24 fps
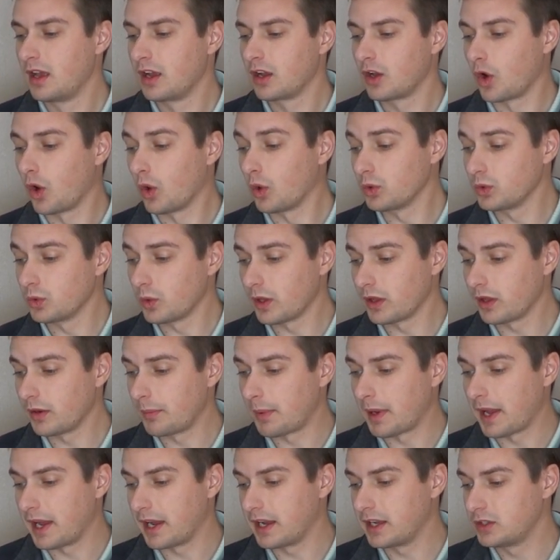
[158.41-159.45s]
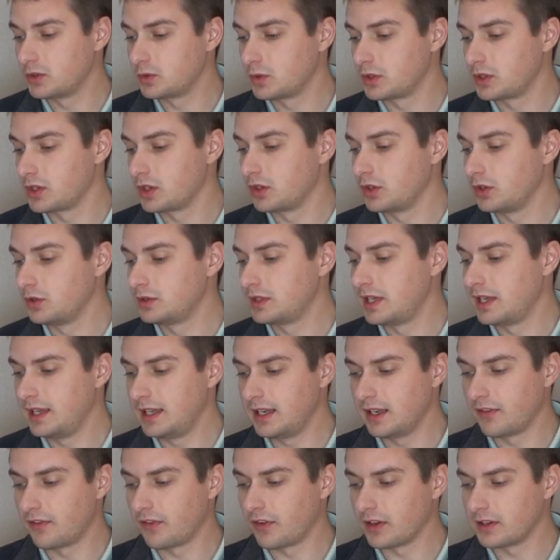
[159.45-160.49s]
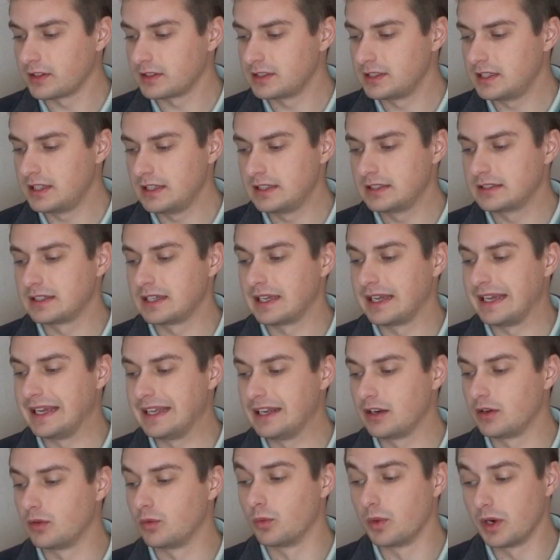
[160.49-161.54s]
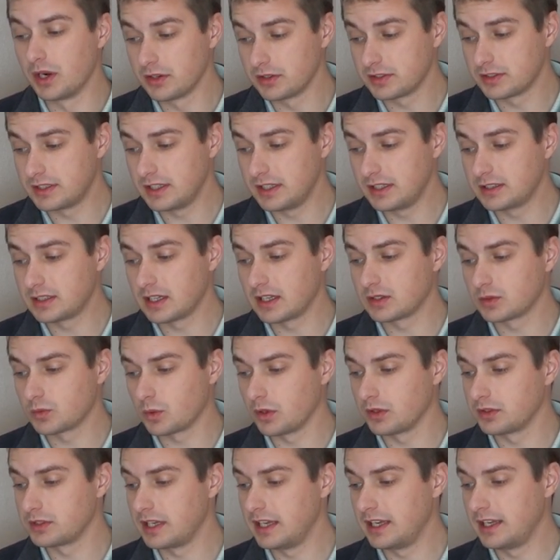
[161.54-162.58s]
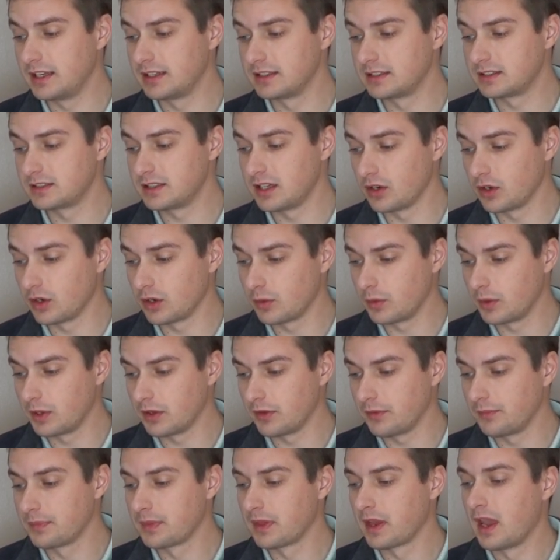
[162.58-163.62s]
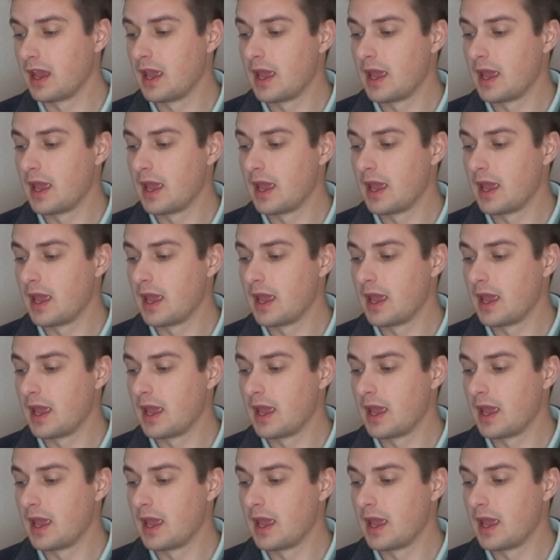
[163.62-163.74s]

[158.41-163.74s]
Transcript: cold weather package which includes heated front seats, heated rear seats as well as heated steering wheel,